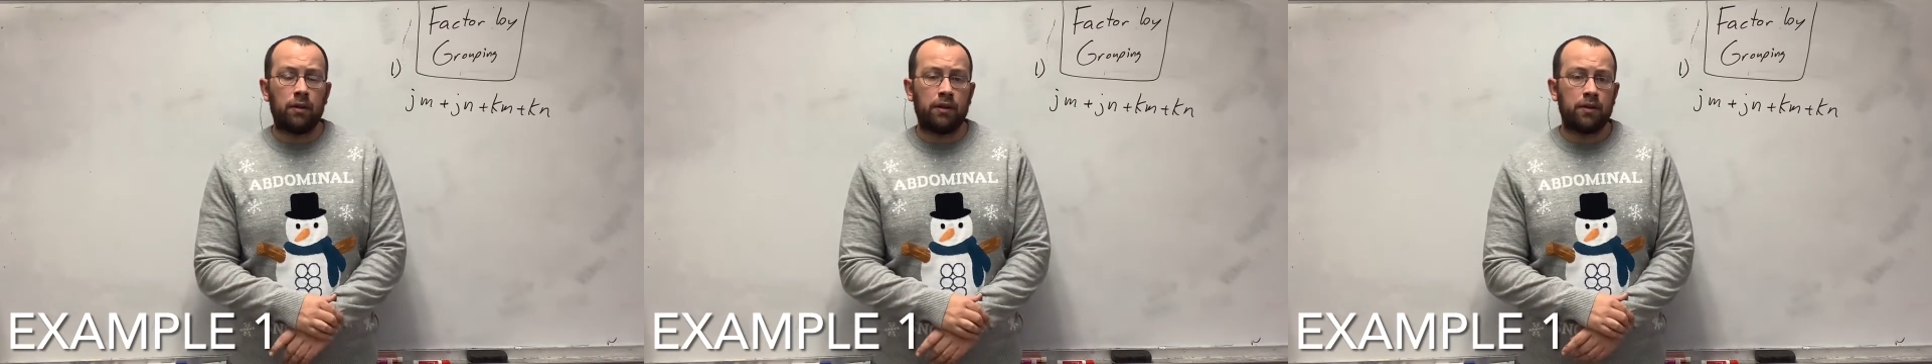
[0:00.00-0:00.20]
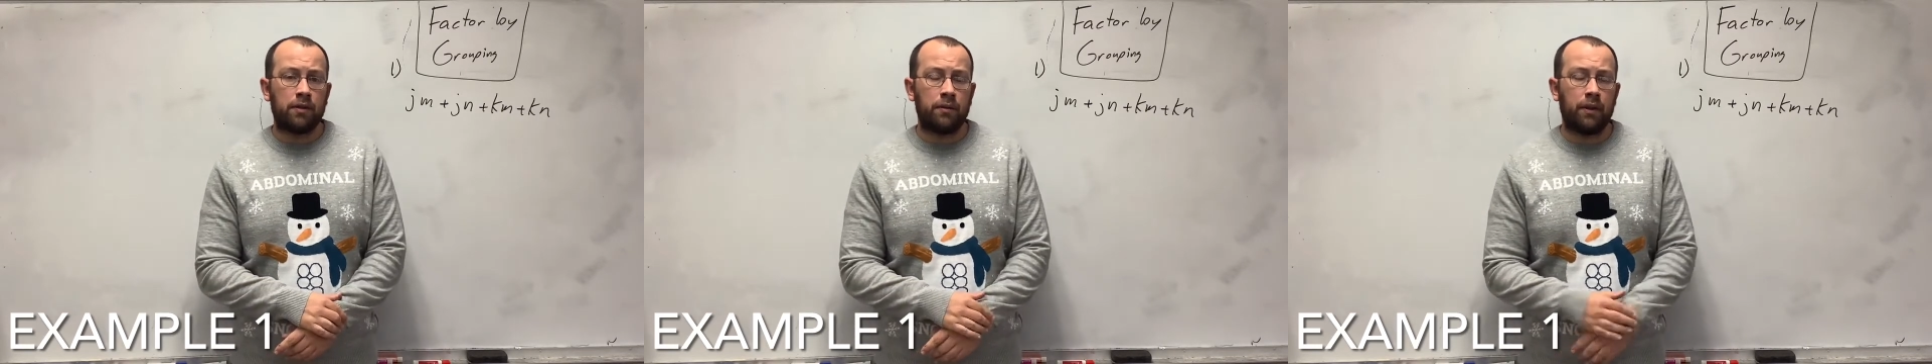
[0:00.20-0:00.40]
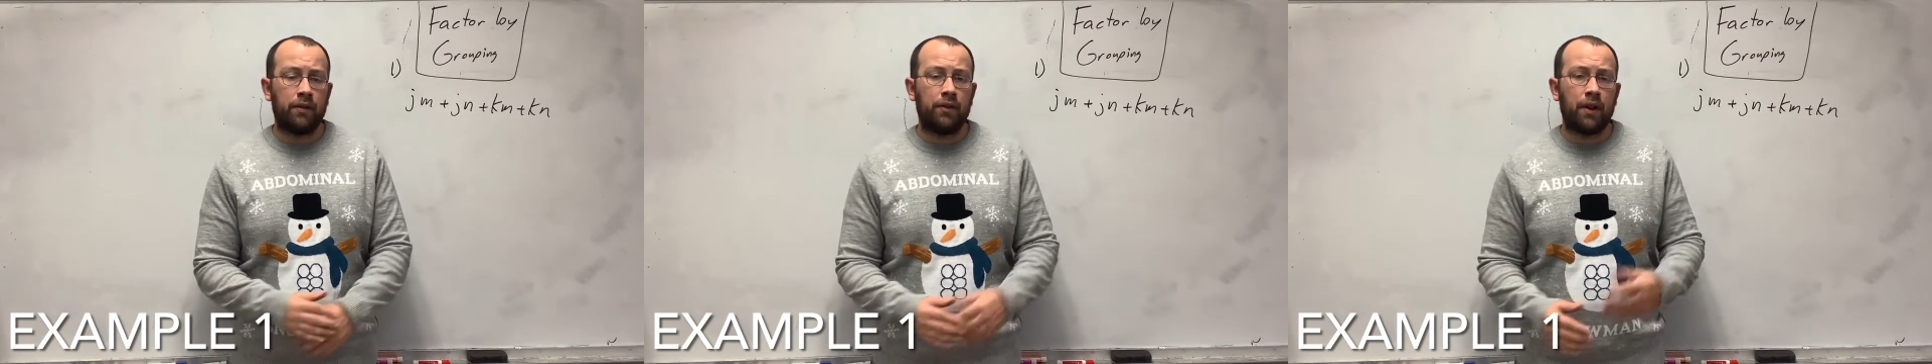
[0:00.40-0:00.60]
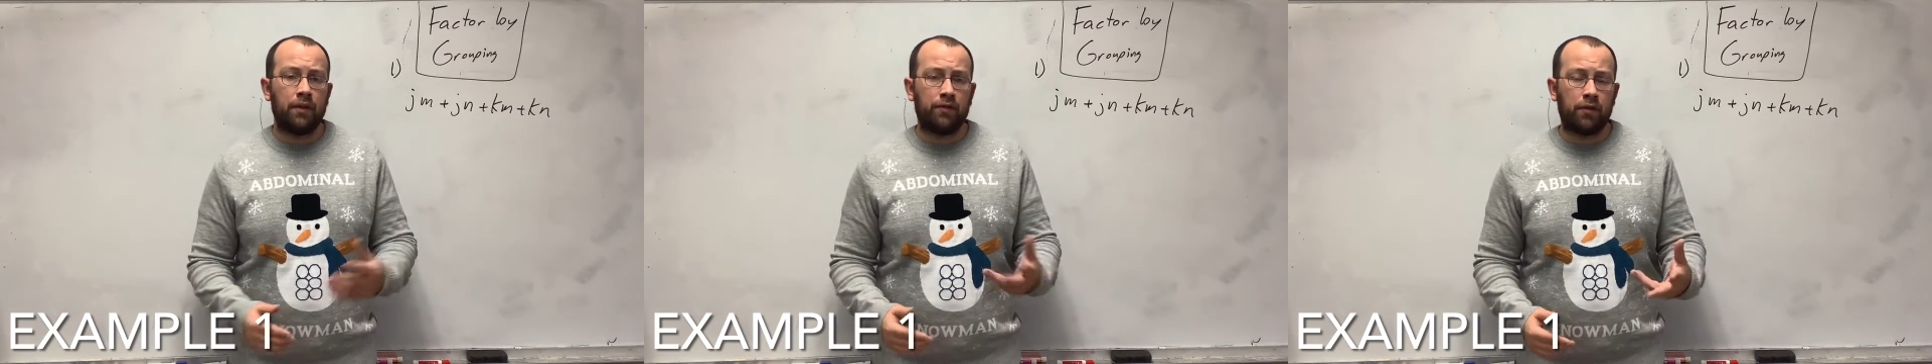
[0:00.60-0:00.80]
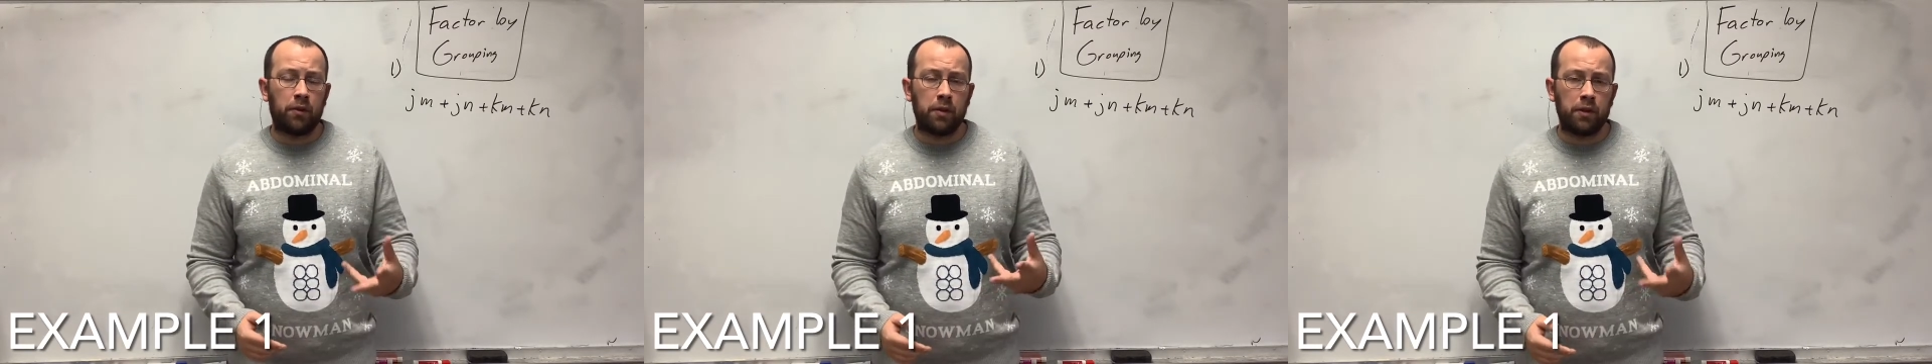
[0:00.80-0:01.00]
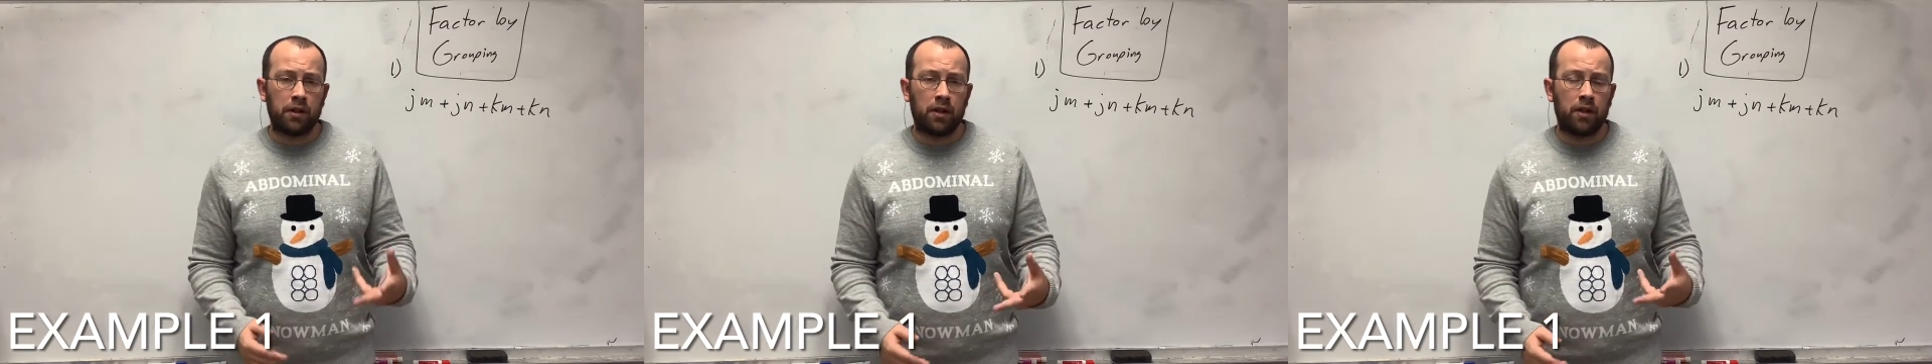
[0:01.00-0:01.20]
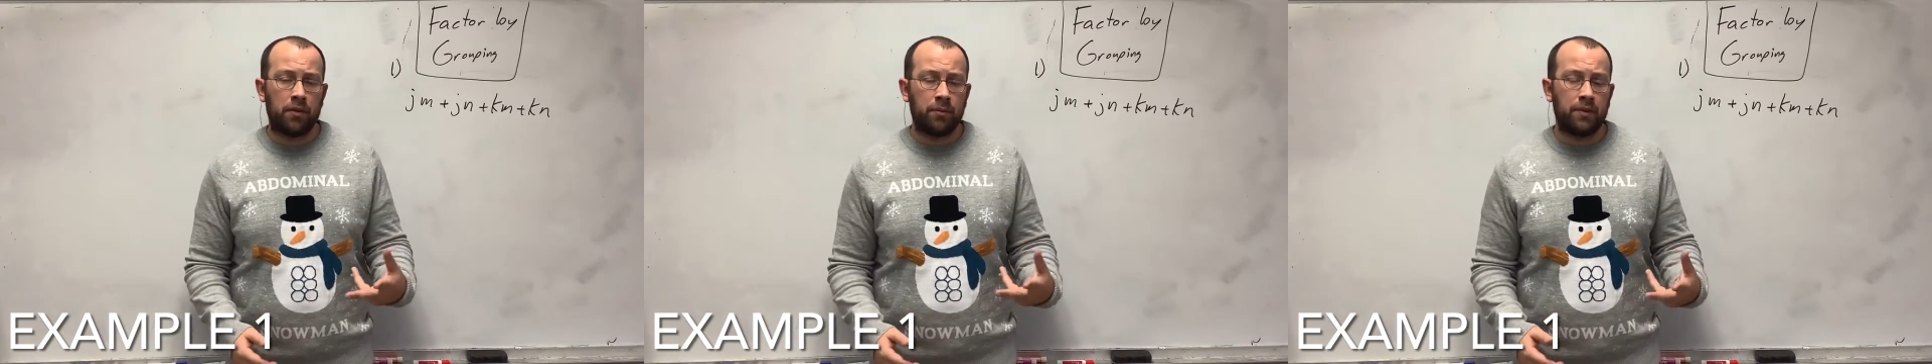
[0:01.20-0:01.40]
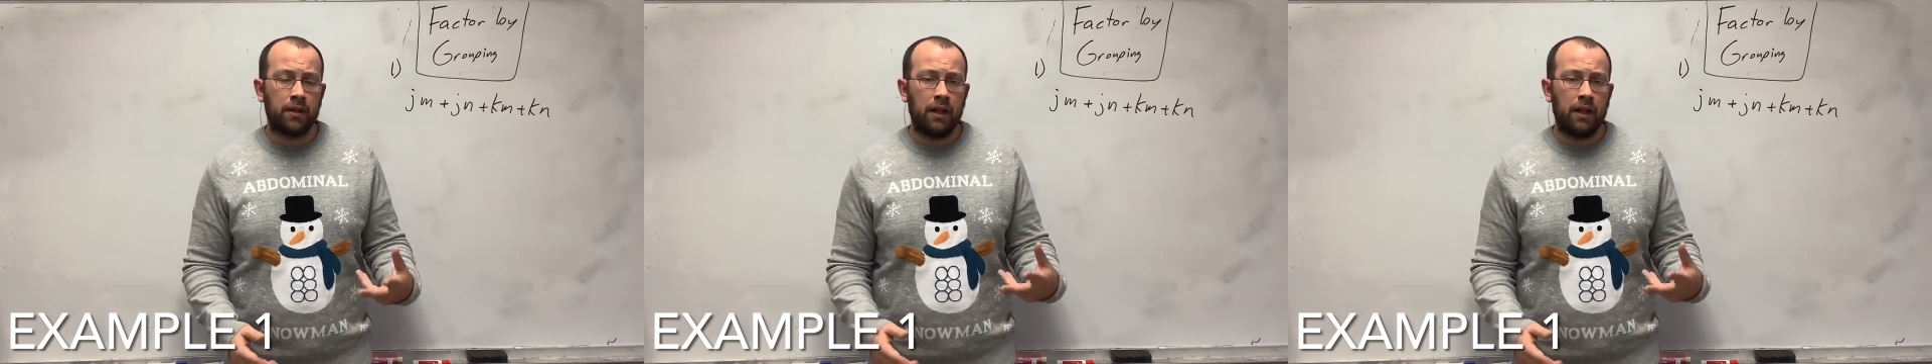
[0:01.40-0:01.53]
So whenever you have four terms,